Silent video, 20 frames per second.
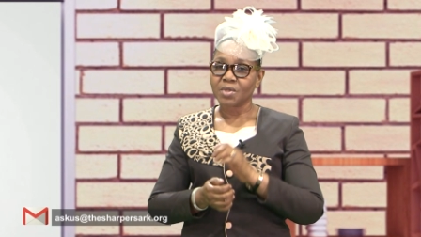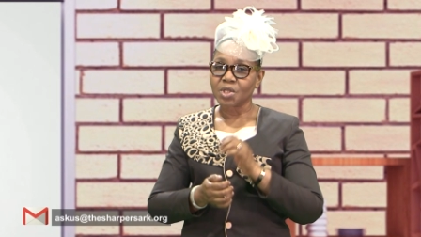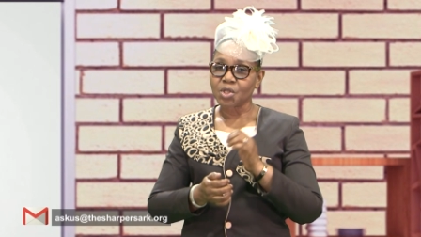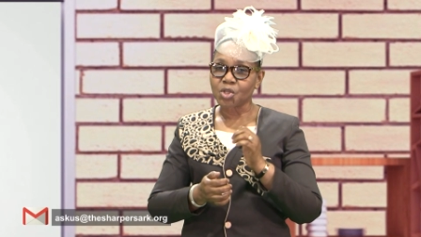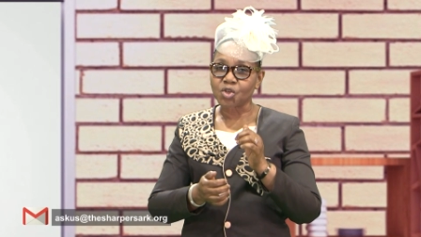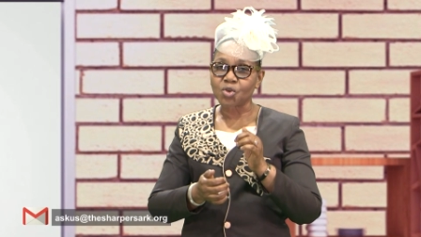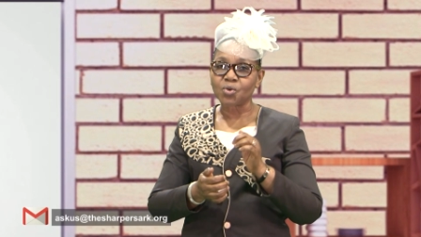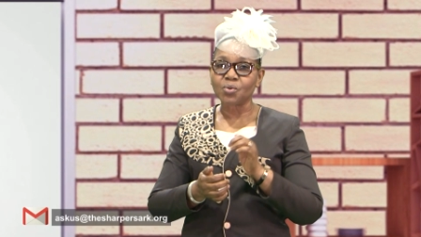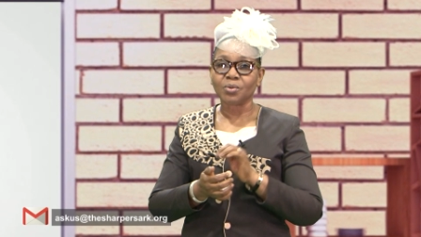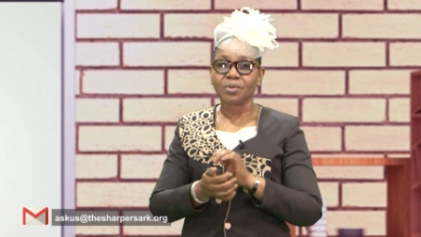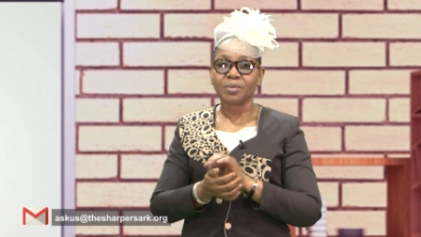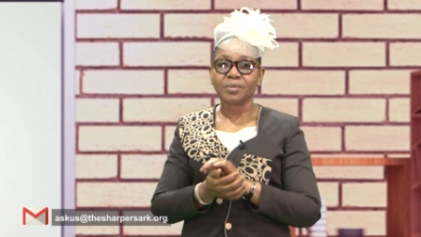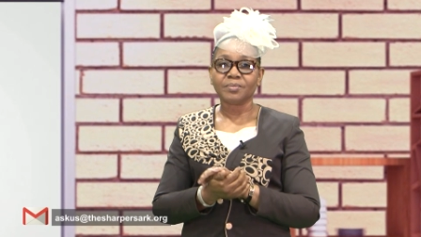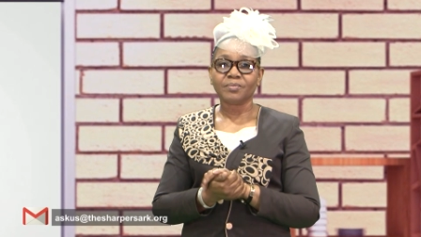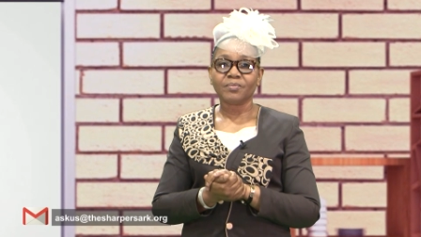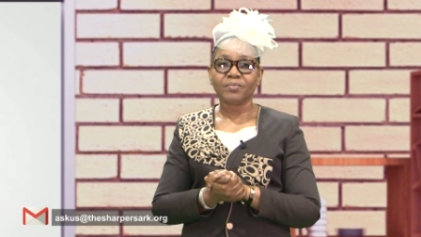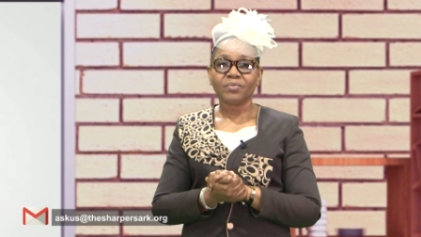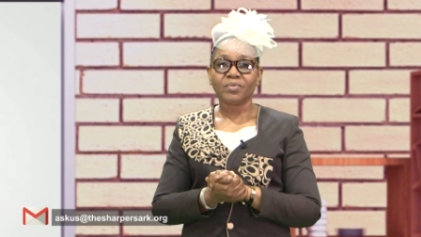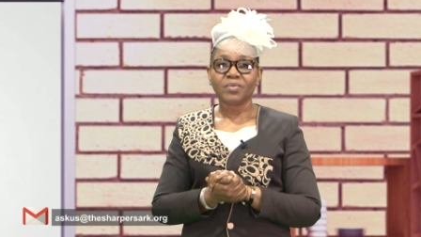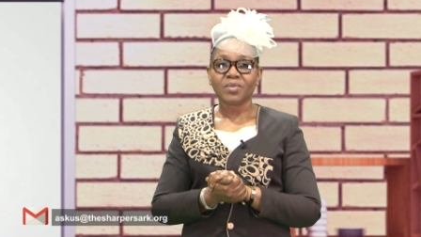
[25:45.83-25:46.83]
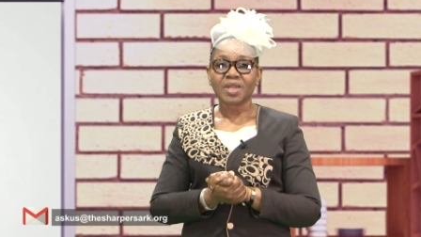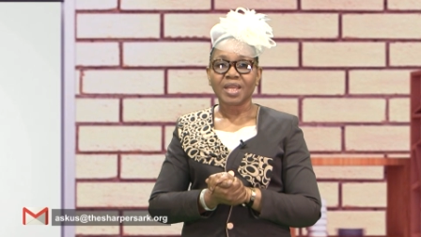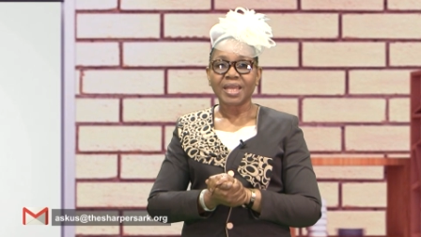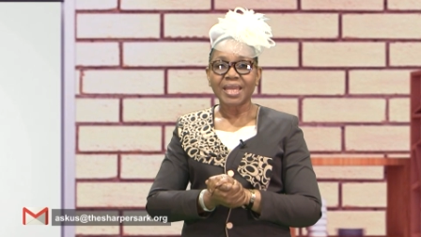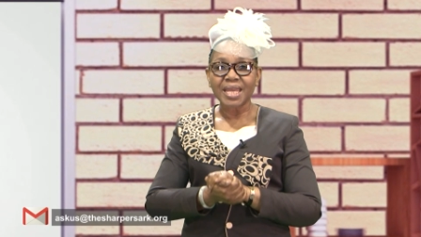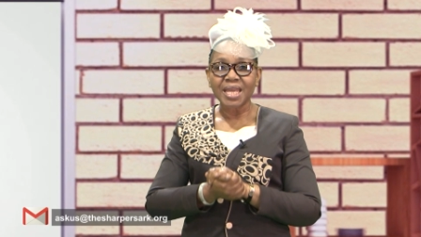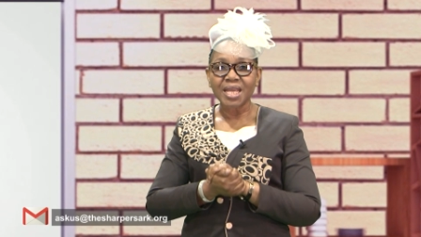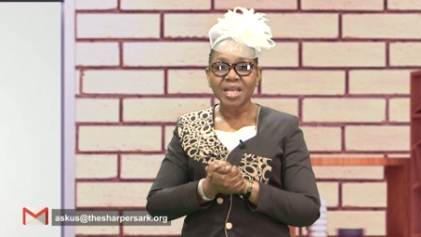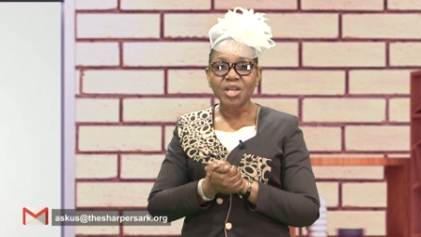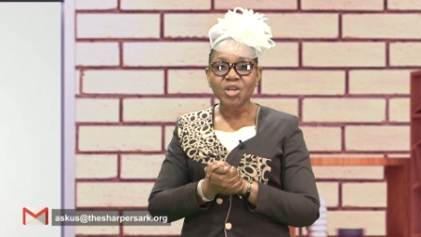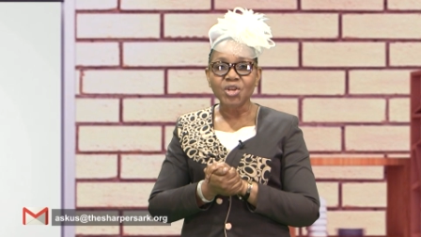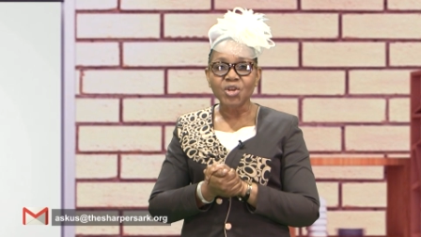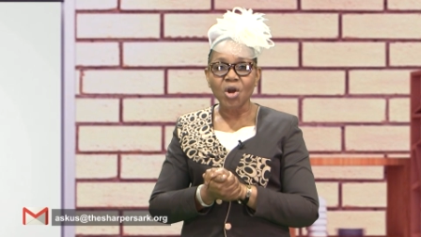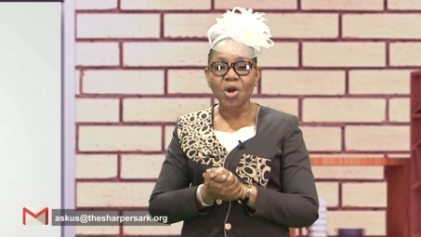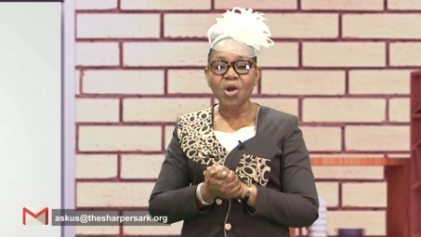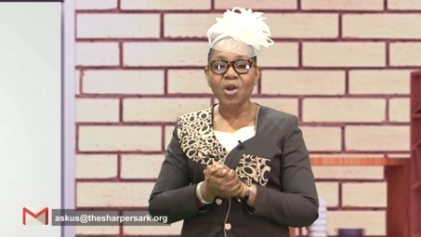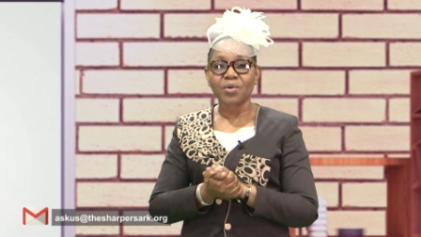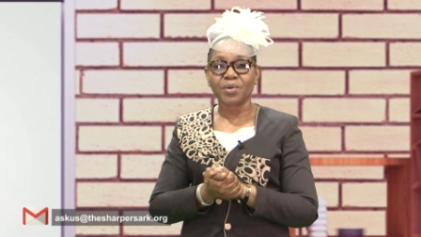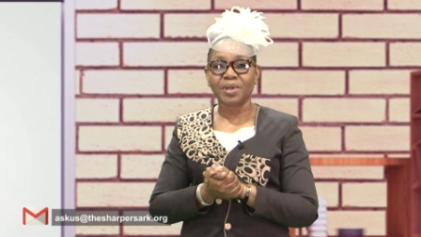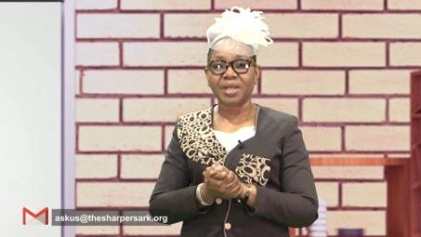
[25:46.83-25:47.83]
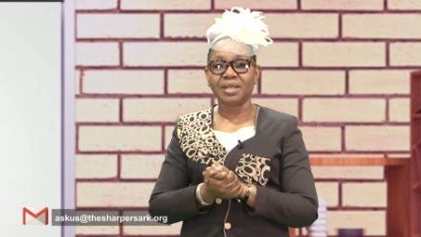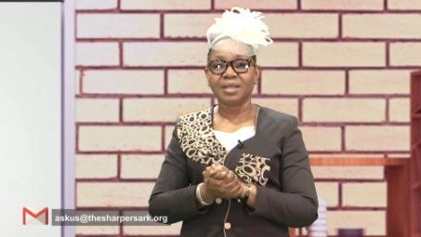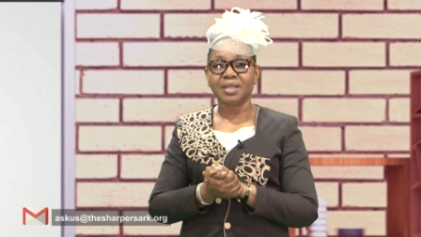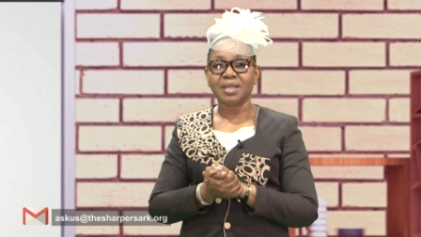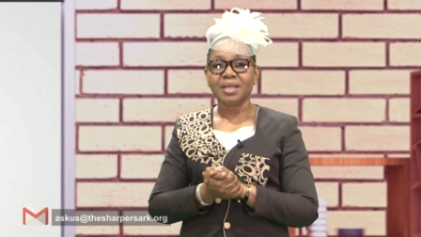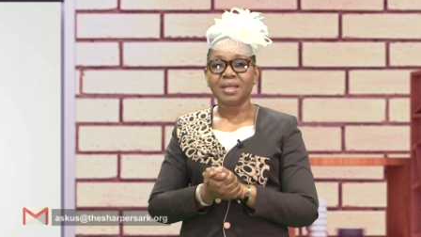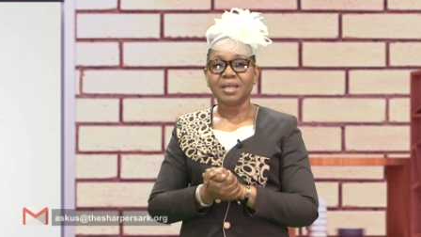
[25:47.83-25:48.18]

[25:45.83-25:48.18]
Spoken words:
2. Ignoring